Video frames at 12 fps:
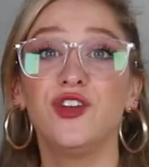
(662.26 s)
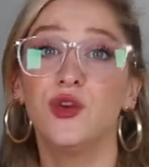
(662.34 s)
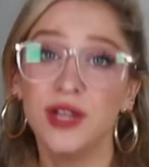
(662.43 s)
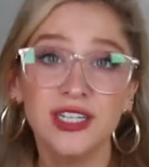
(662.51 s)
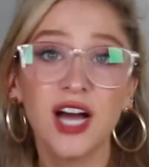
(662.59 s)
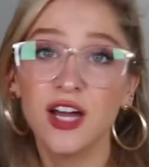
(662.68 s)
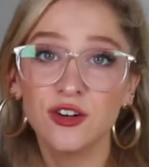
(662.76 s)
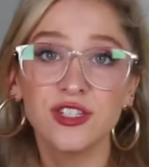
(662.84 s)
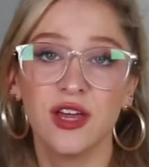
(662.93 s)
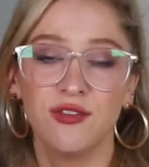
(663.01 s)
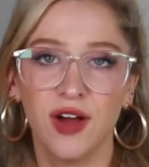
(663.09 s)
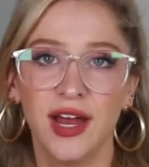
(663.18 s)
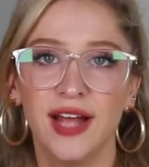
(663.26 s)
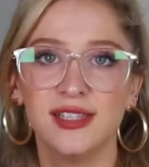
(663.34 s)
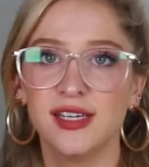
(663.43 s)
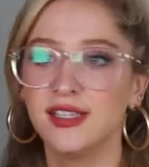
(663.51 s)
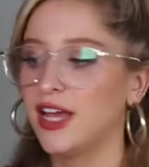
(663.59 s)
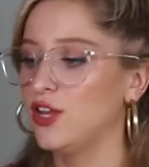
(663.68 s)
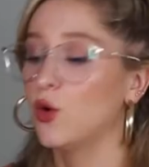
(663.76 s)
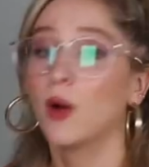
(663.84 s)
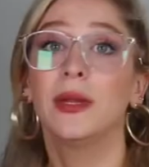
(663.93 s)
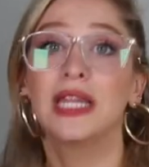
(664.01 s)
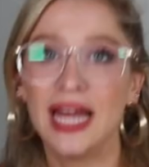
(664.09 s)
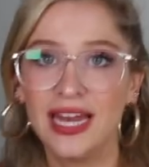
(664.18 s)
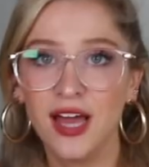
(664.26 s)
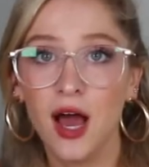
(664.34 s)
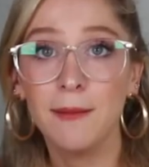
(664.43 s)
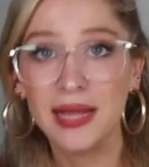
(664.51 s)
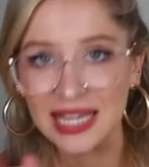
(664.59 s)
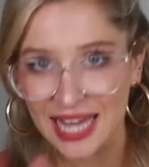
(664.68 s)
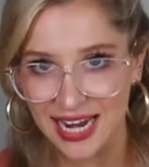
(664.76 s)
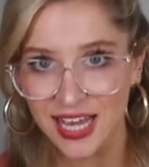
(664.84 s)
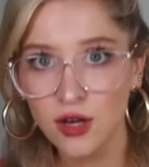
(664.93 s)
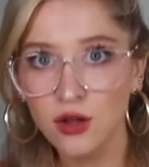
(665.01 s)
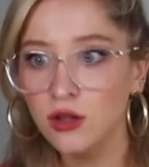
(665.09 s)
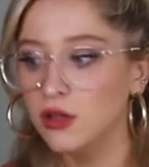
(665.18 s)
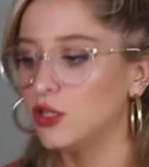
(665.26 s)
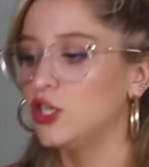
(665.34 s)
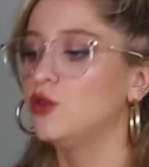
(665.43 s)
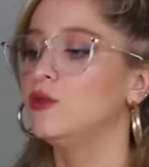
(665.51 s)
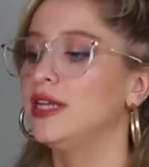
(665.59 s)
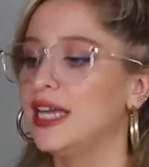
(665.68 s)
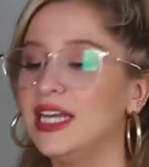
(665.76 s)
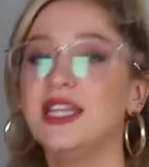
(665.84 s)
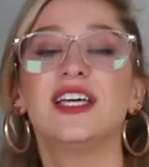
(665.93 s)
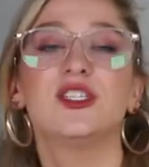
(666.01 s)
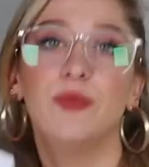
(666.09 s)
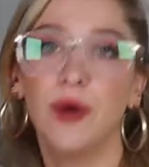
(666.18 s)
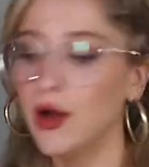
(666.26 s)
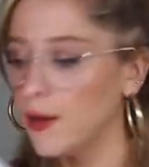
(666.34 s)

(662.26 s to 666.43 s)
you need to understand finances and you are a millennial, you need this book.